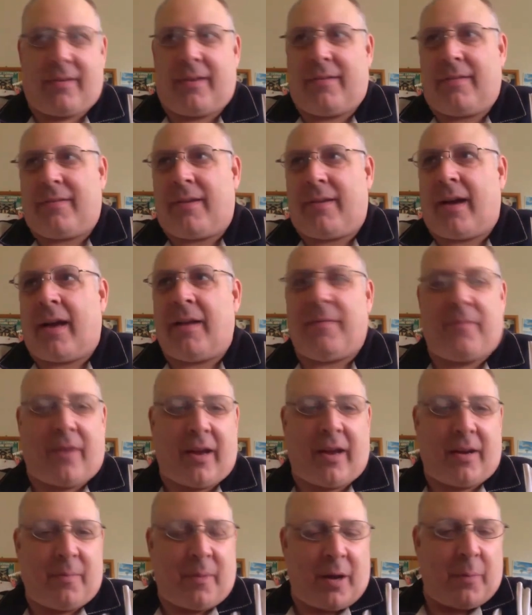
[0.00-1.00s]
I just got
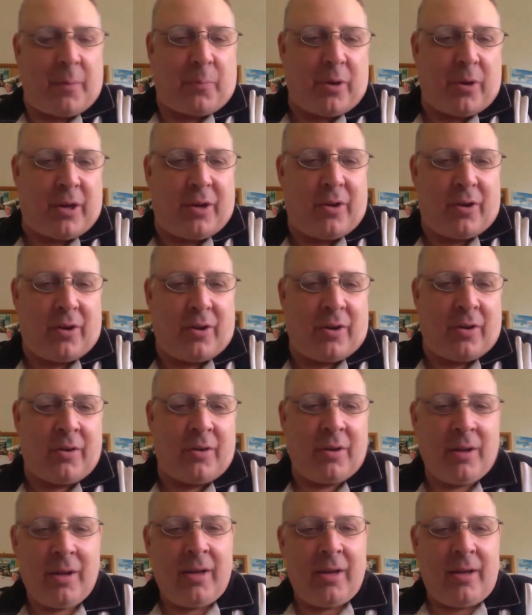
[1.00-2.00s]
invited by a pretty
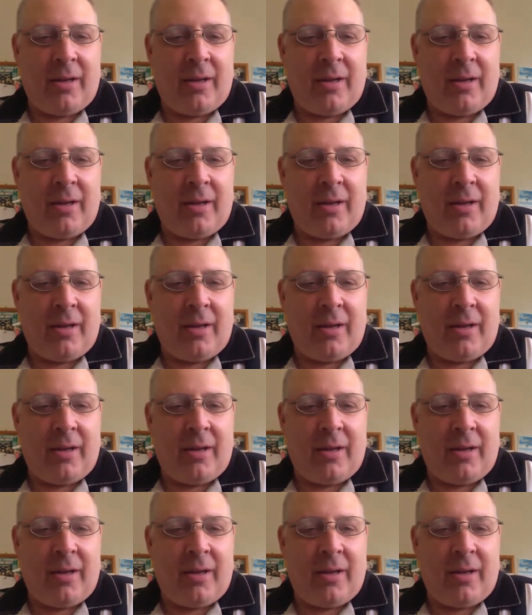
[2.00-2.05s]
girl,